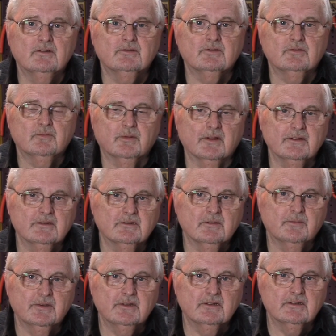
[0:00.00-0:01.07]
to play and
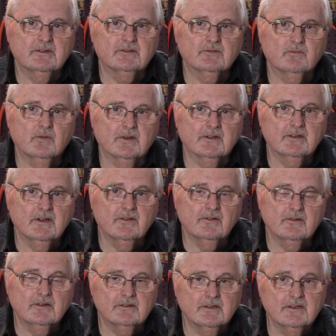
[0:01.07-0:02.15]
compete against one another,
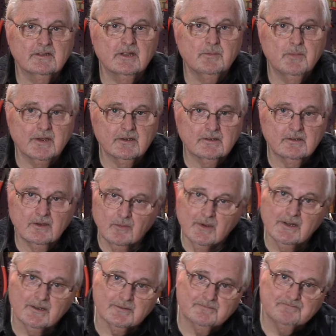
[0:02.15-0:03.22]
and then they pick a
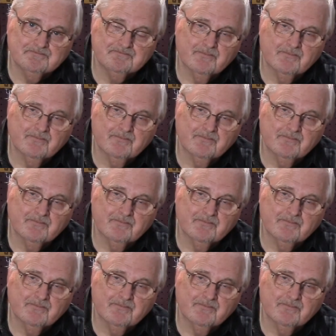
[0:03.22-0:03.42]
winner.